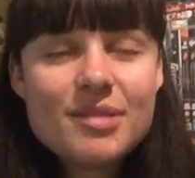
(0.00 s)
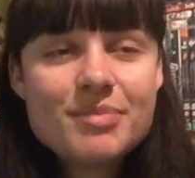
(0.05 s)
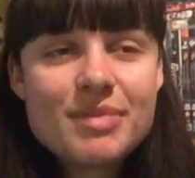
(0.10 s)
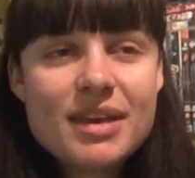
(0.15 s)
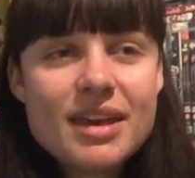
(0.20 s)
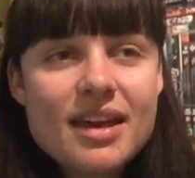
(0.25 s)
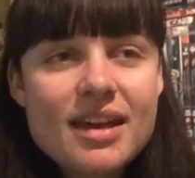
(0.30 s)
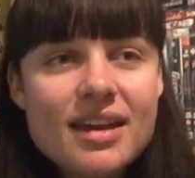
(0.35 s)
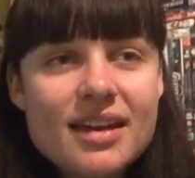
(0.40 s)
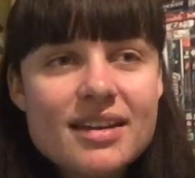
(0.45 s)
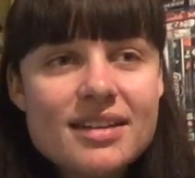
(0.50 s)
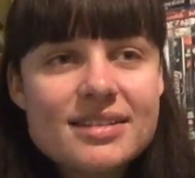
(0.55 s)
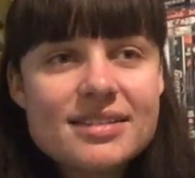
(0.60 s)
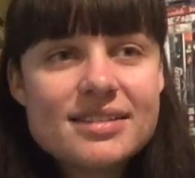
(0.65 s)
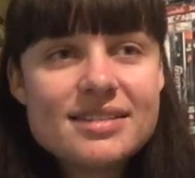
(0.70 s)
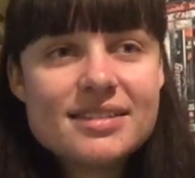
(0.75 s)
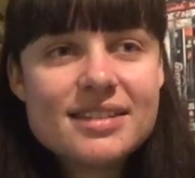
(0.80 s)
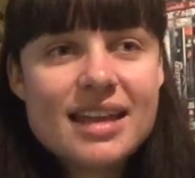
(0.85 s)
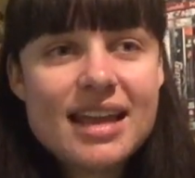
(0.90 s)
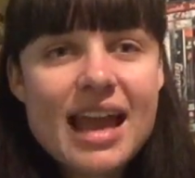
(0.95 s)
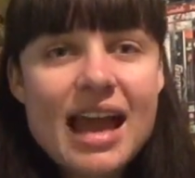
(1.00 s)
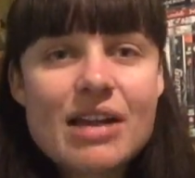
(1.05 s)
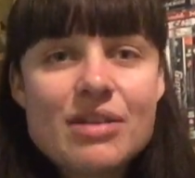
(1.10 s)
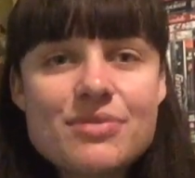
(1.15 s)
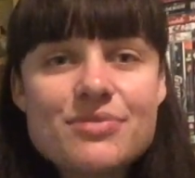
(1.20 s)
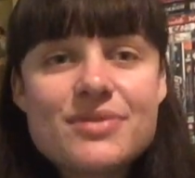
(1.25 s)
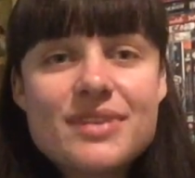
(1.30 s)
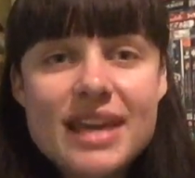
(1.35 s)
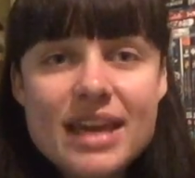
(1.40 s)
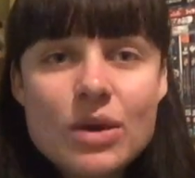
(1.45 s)
because out
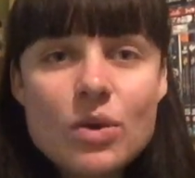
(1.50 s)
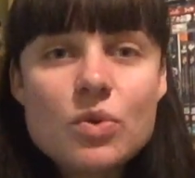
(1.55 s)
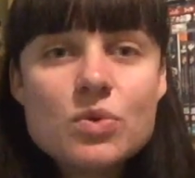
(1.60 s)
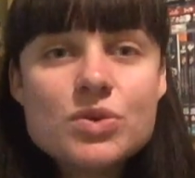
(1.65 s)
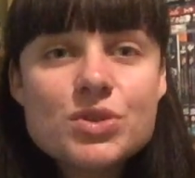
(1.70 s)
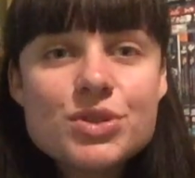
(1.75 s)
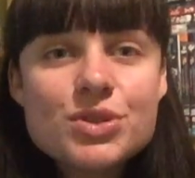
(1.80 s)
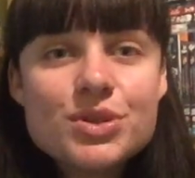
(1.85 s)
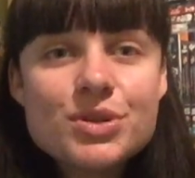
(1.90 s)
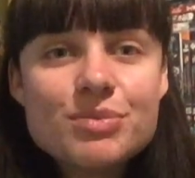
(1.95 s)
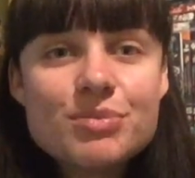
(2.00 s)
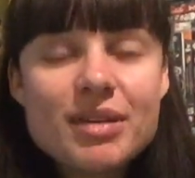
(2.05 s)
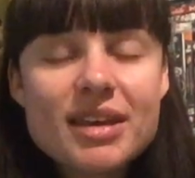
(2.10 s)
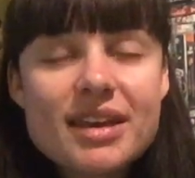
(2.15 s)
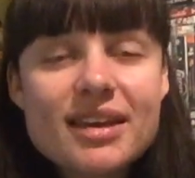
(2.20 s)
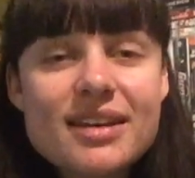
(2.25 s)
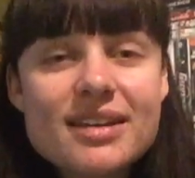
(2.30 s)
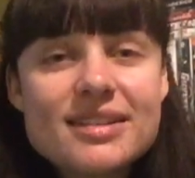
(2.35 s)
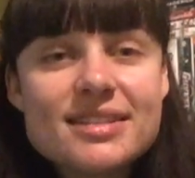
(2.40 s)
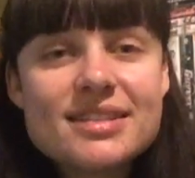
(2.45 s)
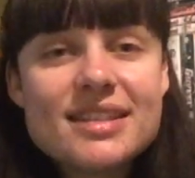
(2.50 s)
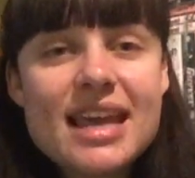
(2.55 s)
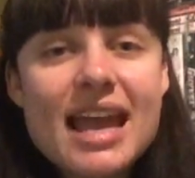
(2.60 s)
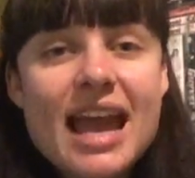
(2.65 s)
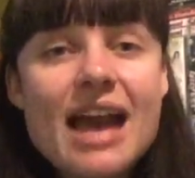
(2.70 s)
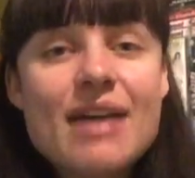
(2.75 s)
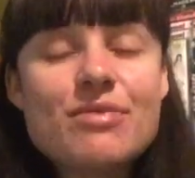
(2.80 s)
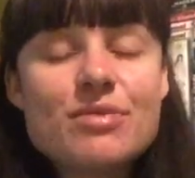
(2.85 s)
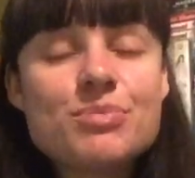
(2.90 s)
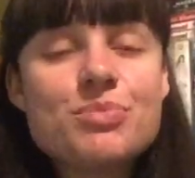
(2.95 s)
of guilt because they
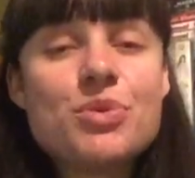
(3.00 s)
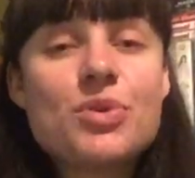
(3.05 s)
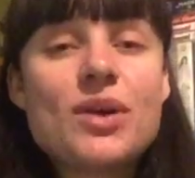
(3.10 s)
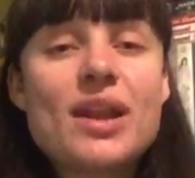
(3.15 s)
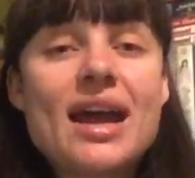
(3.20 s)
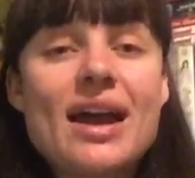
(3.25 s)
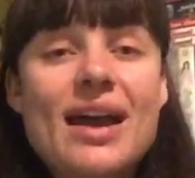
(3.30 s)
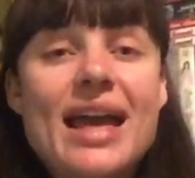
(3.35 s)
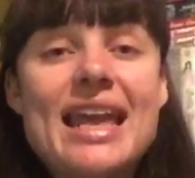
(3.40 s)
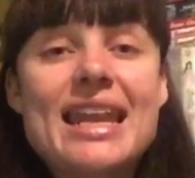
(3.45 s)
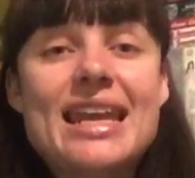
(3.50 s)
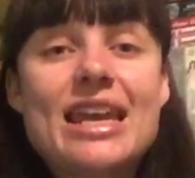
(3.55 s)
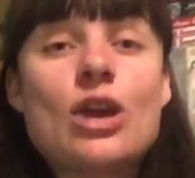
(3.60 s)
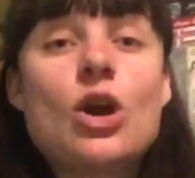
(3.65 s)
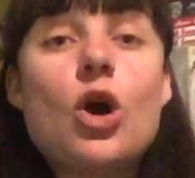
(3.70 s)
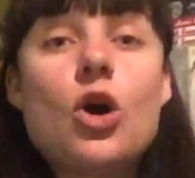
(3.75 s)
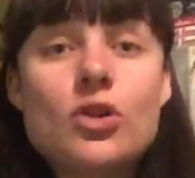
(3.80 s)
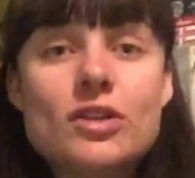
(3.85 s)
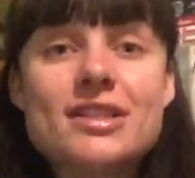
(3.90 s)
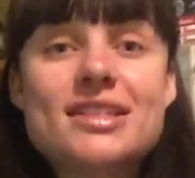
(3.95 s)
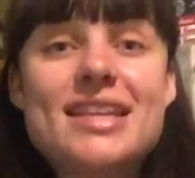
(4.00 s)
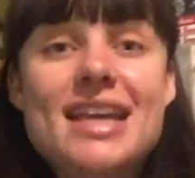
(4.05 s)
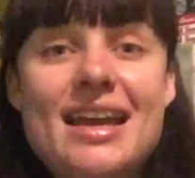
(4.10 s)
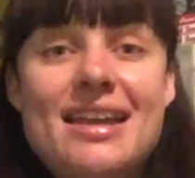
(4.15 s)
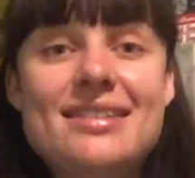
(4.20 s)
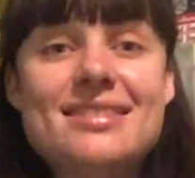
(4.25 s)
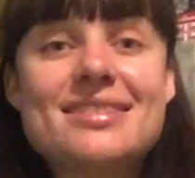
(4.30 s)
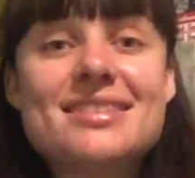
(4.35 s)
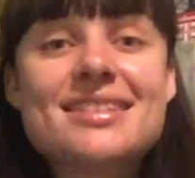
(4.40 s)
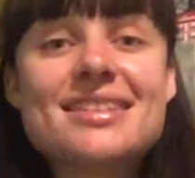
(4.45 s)
haven't put out any
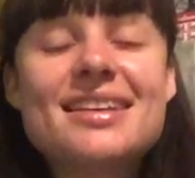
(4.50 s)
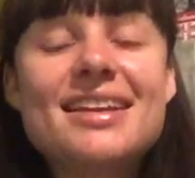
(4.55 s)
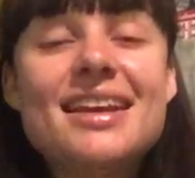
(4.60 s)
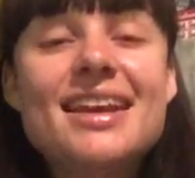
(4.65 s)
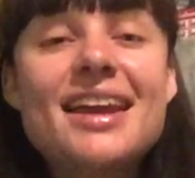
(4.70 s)
content.